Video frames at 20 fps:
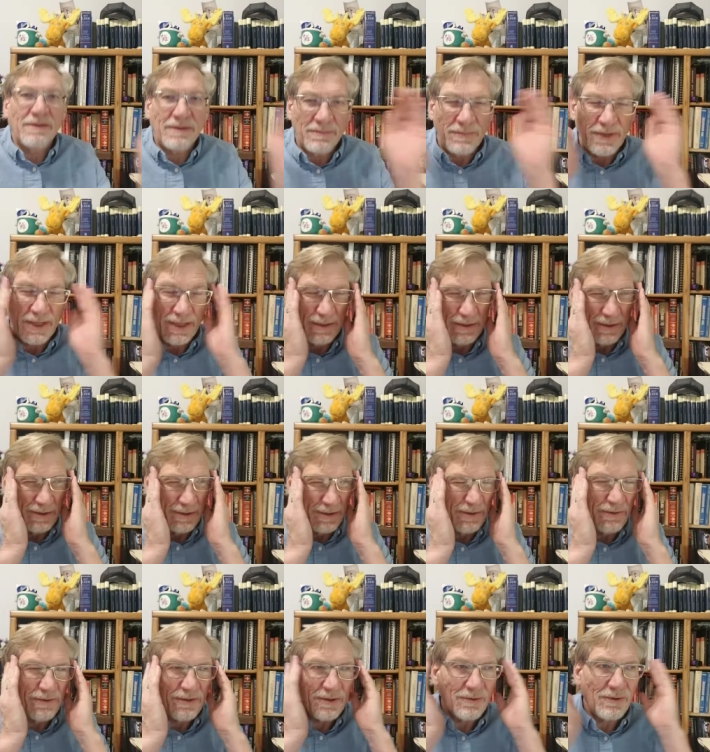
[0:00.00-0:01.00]
the men to
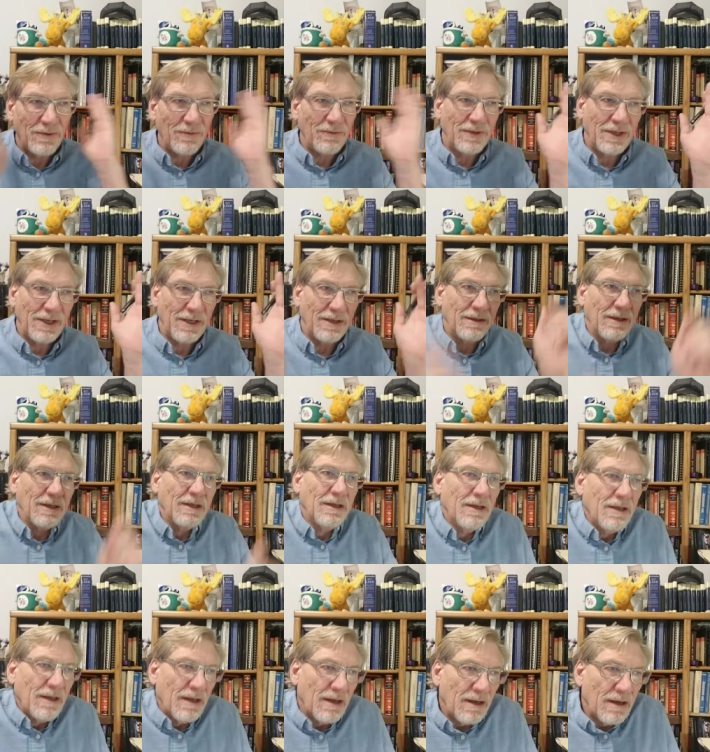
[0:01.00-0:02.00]
do their own thing,
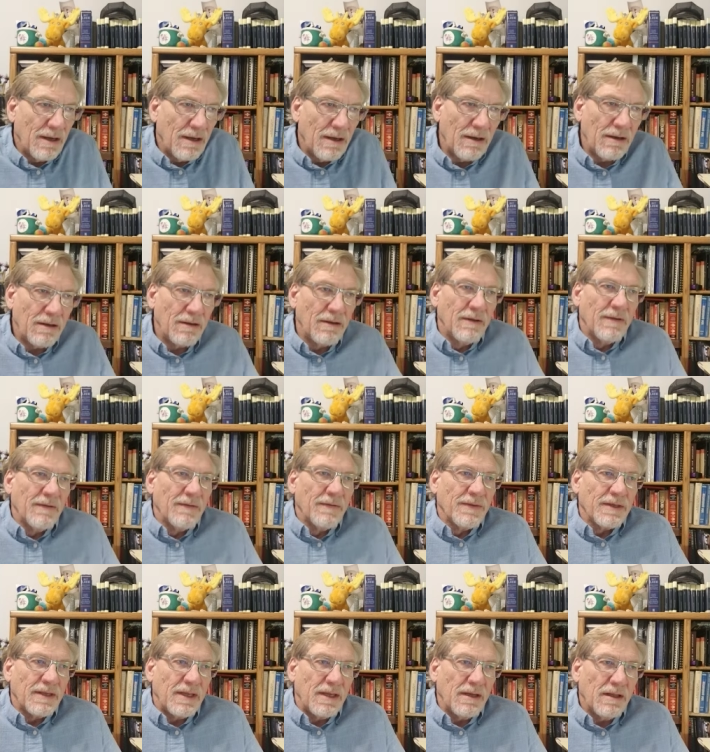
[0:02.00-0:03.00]

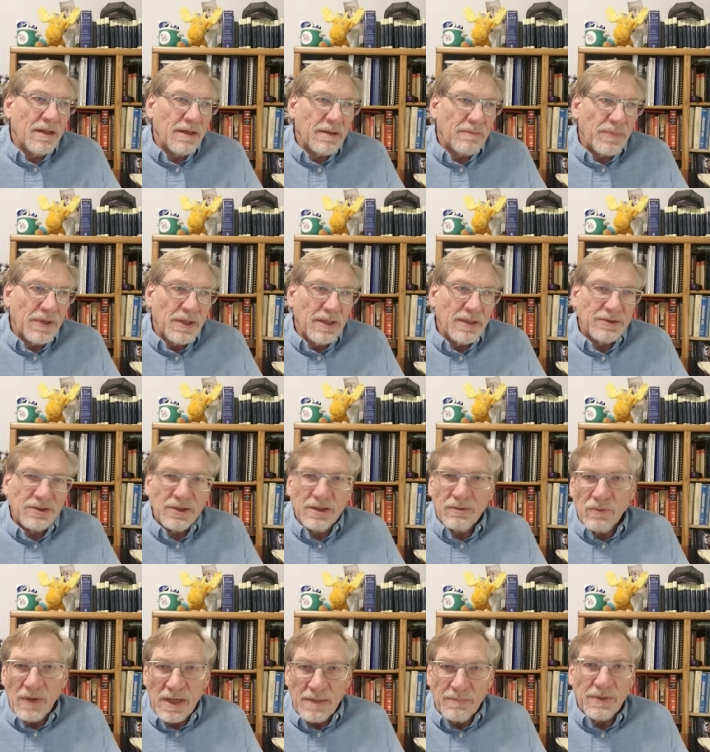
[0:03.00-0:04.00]
killing, pillaging,
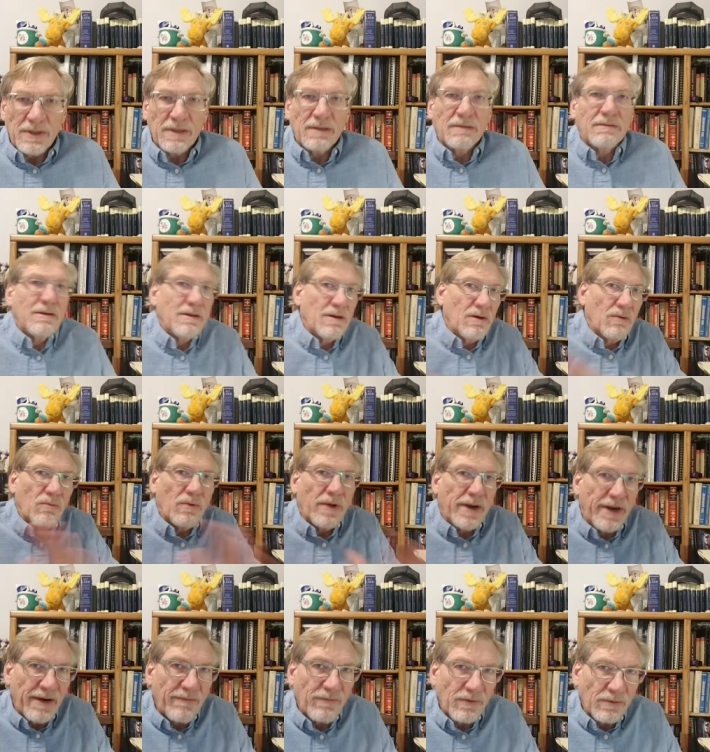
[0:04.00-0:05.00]
raping, you know,
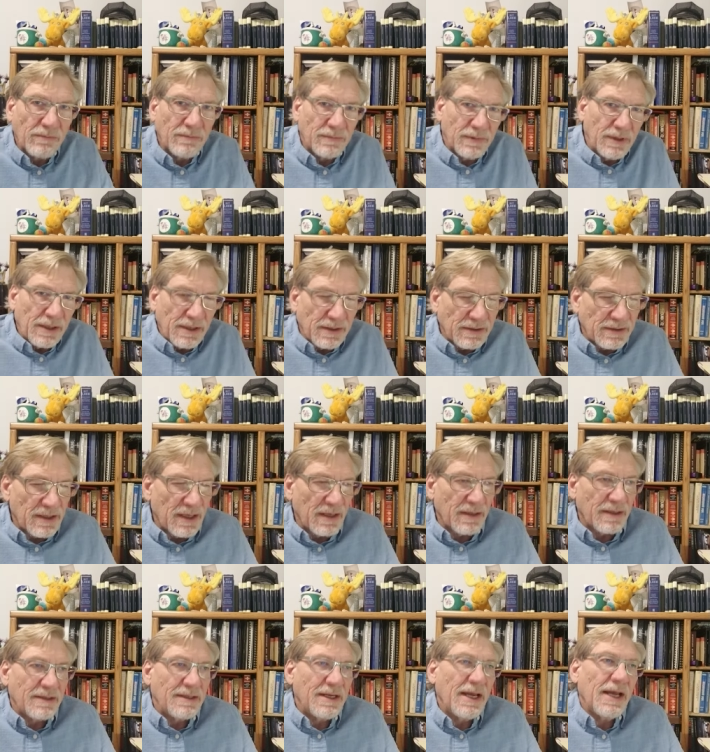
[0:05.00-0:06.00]
whatever in
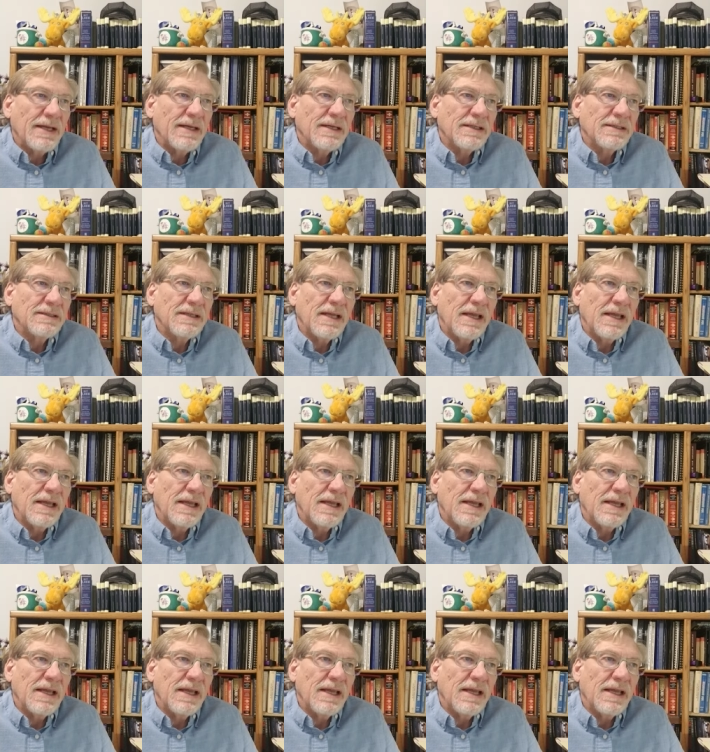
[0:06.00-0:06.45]
Zacatecas.